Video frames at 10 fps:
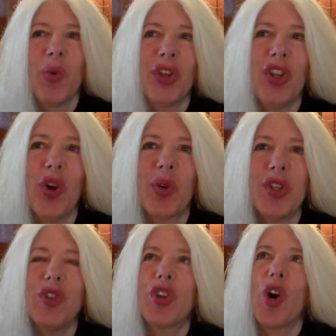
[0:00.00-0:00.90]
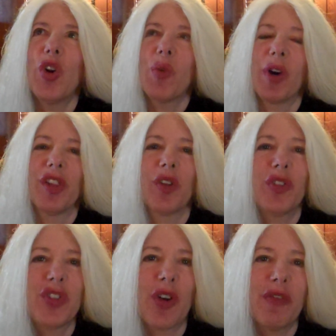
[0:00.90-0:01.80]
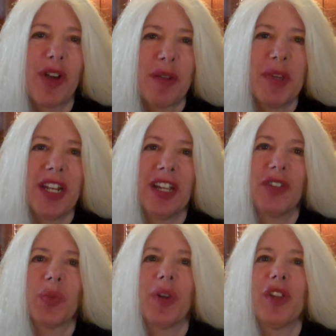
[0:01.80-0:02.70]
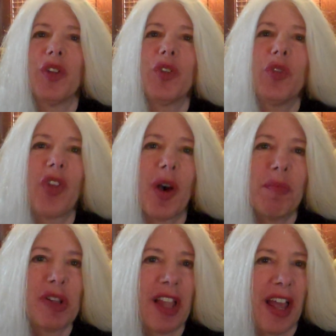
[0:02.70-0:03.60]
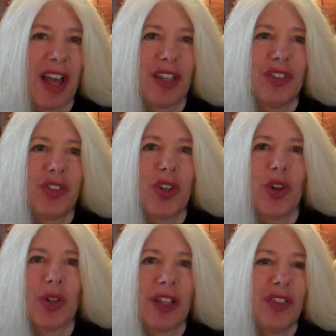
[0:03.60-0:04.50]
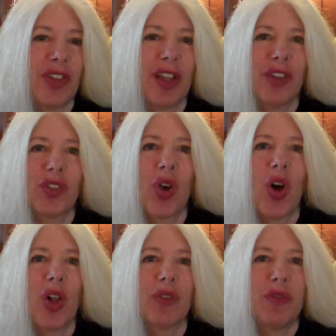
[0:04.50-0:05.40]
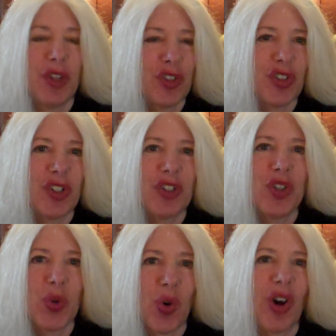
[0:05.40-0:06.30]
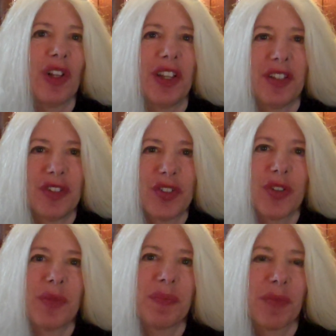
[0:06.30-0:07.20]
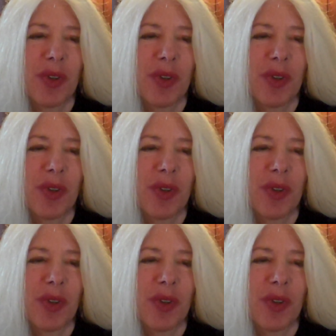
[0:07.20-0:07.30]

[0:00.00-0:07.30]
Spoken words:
Well, you know, when you go to one of those Delphi meetings, one of those plans, you know, let's say it's called Vision New Orleans,